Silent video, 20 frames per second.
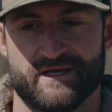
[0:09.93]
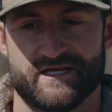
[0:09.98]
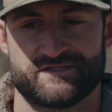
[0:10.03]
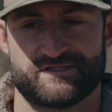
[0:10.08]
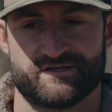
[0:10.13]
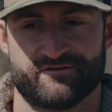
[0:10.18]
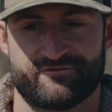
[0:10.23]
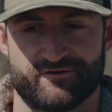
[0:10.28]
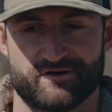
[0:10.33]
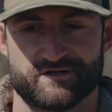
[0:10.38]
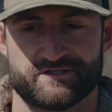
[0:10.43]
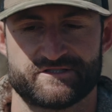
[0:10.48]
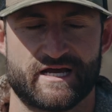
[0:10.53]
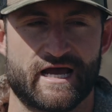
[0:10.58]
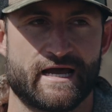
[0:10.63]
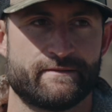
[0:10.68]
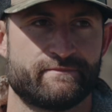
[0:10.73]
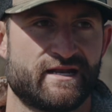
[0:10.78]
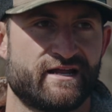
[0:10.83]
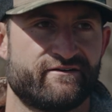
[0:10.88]
It's the first
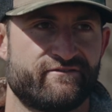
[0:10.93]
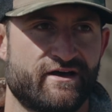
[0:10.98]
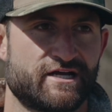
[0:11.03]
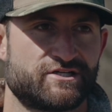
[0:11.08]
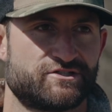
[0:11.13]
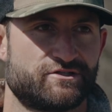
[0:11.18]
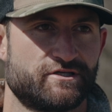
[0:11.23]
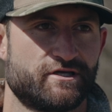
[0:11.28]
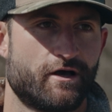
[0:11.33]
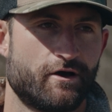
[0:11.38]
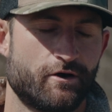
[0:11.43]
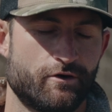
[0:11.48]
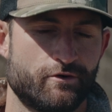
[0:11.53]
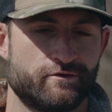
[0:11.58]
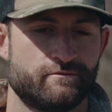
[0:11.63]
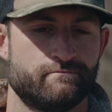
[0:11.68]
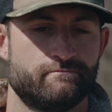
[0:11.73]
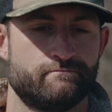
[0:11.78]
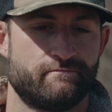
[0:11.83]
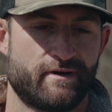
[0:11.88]
time that I've actually
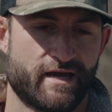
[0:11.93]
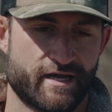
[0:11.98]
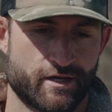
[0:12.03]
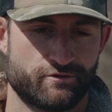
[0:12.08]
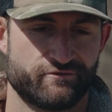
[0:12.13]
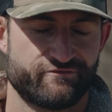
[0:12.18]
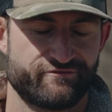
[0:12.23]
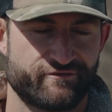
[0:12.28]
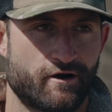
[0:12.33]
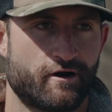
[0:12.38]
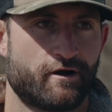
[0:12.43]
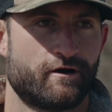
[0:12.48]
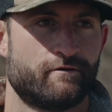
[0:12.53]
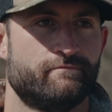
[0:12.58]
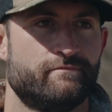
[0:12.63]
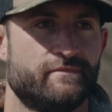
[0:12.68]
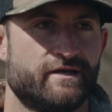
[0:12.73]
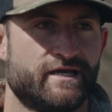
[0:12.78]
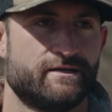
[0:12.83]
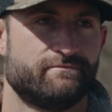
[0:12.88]
owned my own
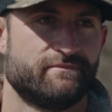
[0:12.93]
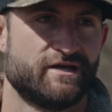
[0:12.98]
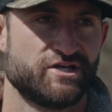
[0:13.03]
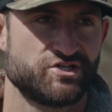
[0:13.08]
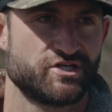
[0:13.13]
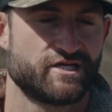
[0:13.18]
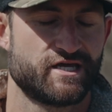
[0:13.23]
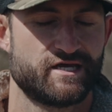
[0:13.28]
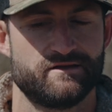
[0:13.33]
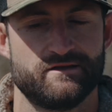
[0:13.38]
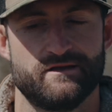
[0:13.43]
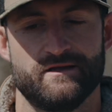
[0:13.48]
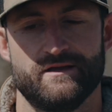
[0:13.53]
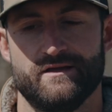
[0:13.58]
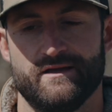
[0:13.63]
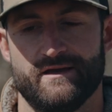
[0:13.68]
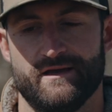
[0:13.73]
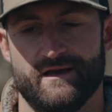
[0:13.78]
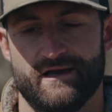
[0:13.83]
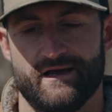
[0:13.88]
farm in Michigan,
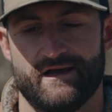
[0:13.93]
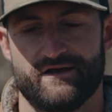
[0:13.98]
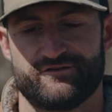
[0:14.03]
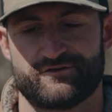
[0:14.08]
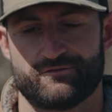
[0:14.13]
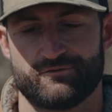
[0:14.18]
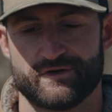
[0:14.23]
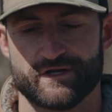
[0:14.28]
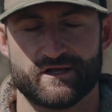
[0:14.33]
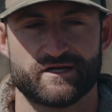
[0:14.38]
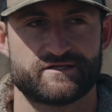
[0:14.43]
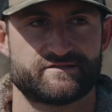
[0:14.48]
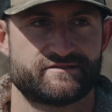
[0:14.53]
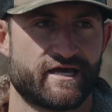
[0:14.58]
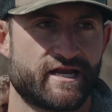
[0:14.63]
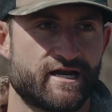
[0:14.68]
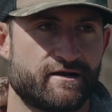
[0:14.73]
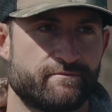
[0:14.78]
so real excited